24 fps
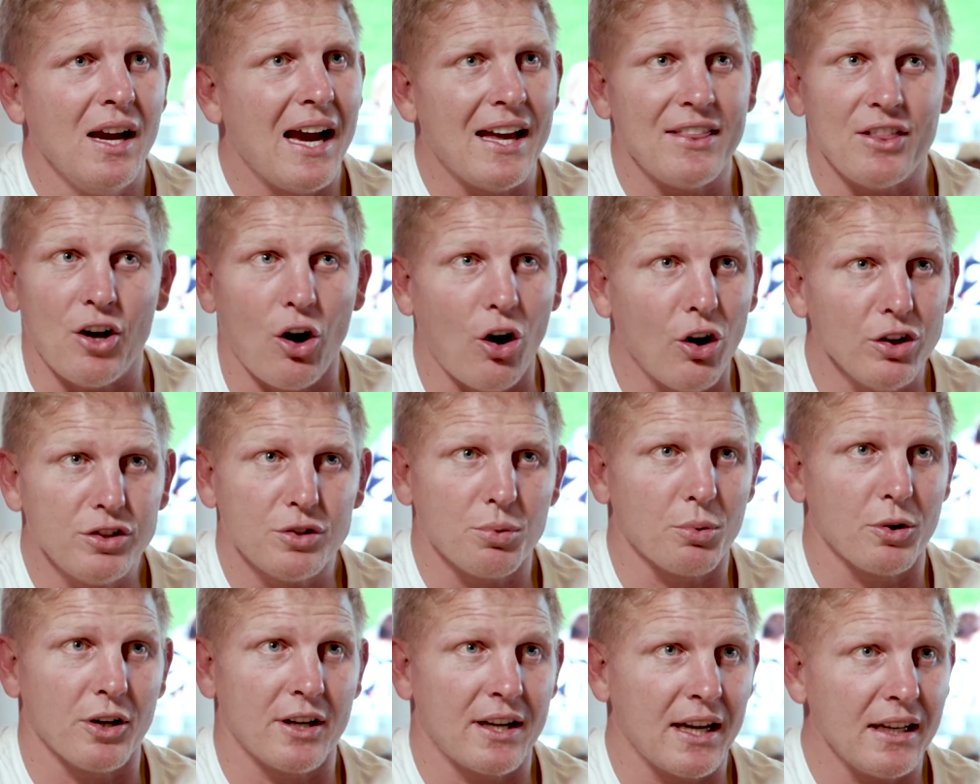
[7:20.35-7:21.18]
And the odds
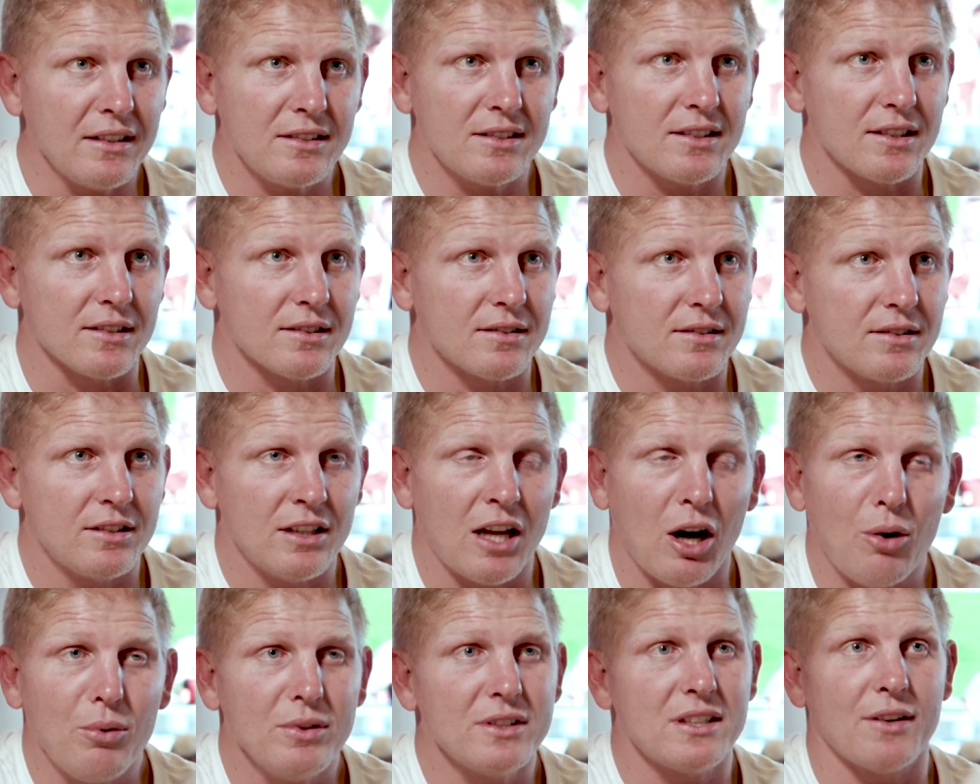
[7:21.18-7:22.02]
were against us.
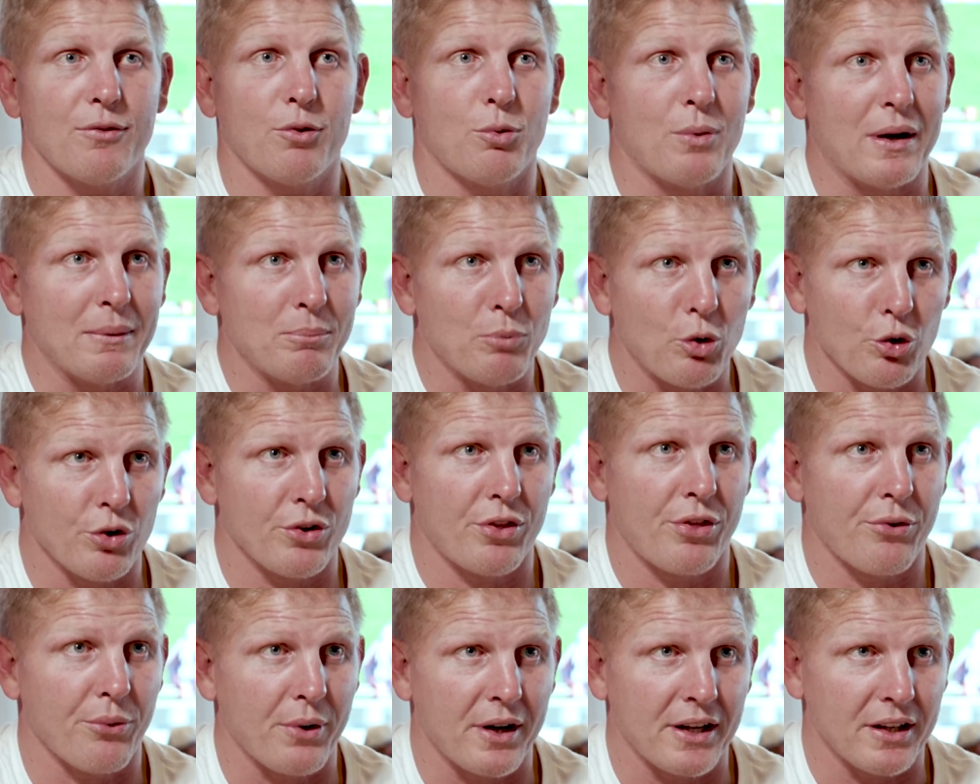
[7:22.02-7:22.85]
No one's ever won more
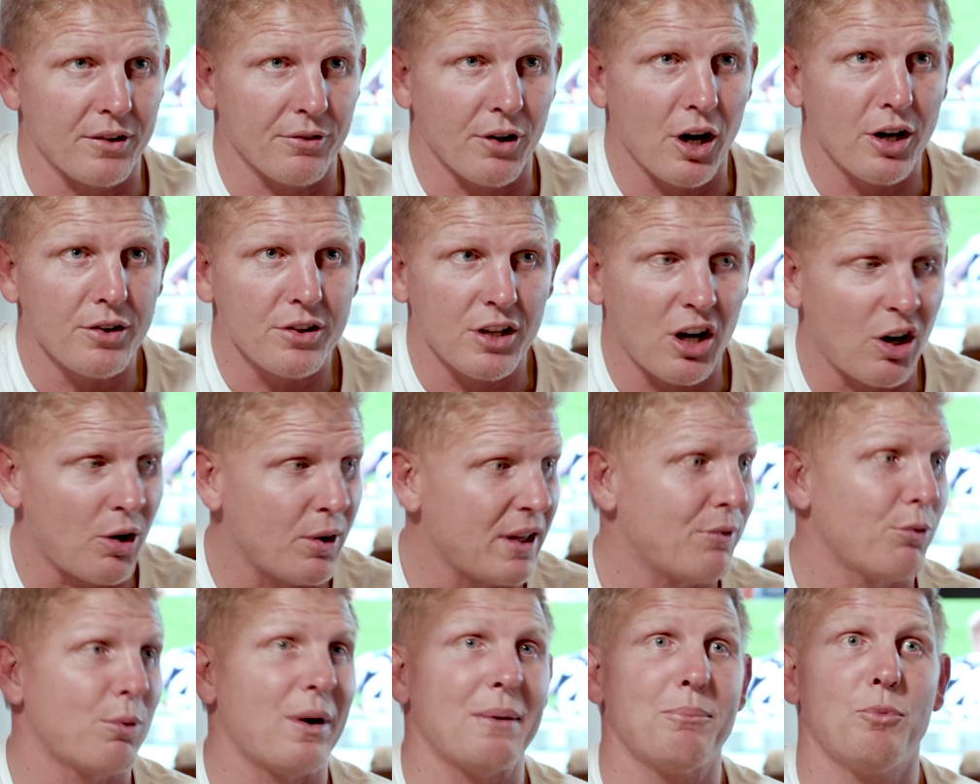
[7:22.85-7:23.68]
than 3 in a row. No one
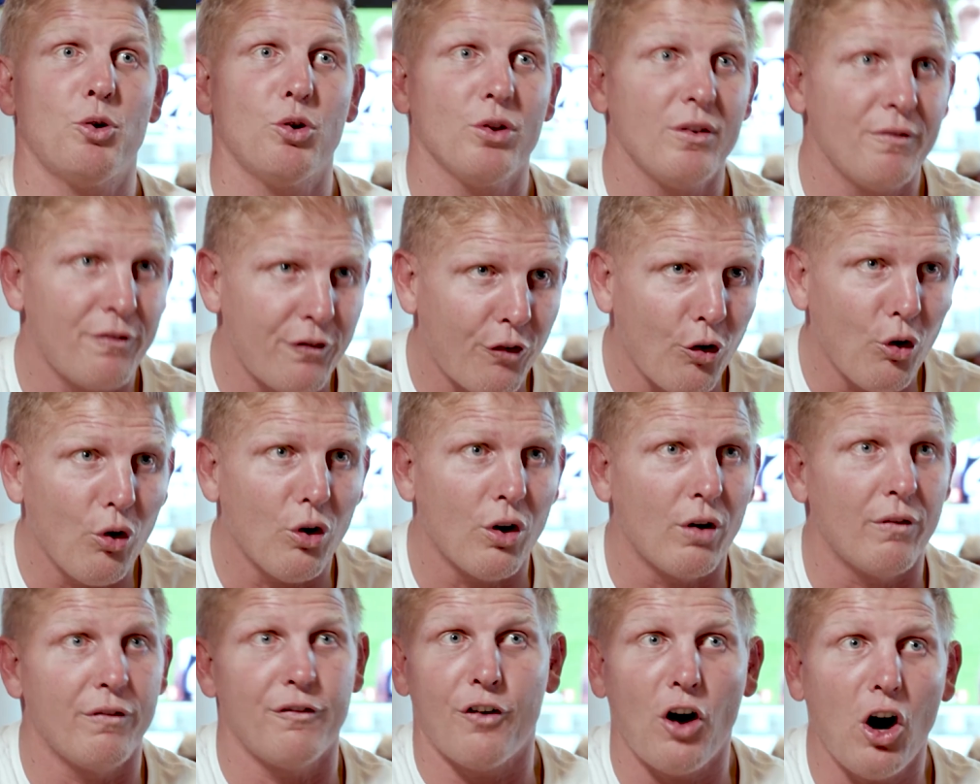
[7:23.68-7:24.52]
ever won more than
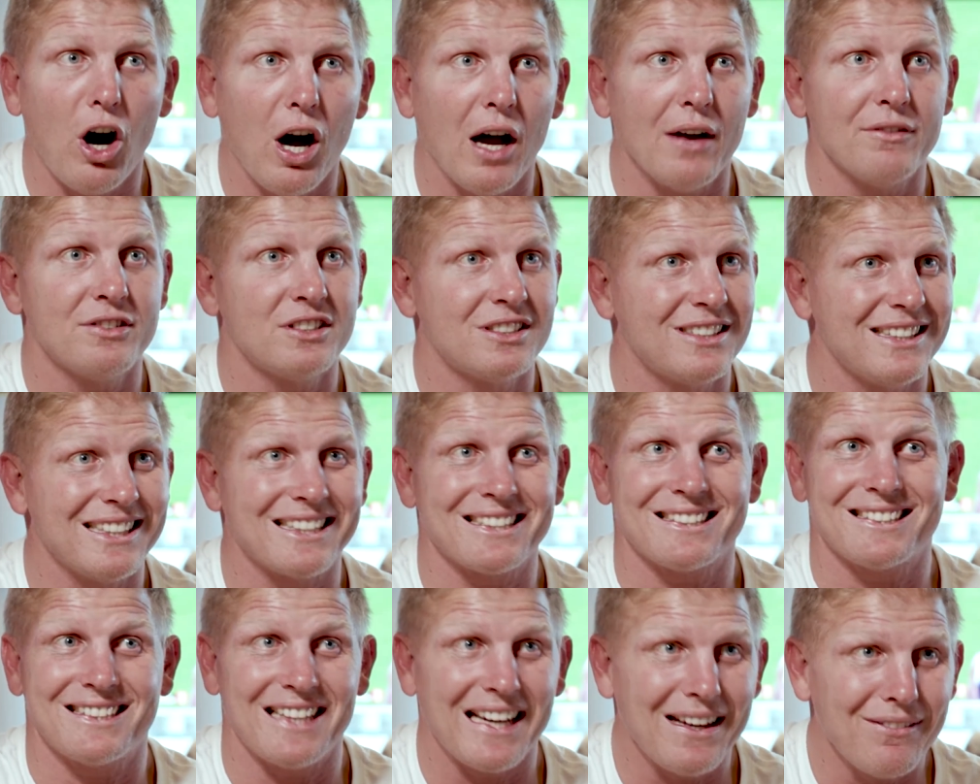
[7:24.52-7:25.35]
4, 5,
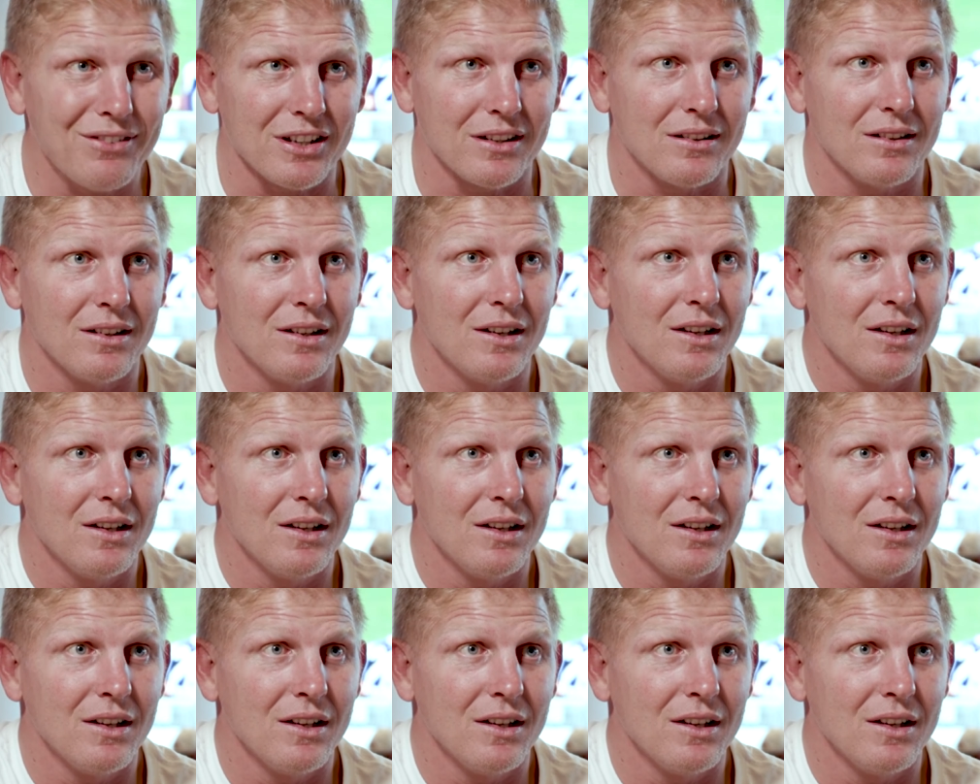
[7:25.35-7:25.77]
6, 7.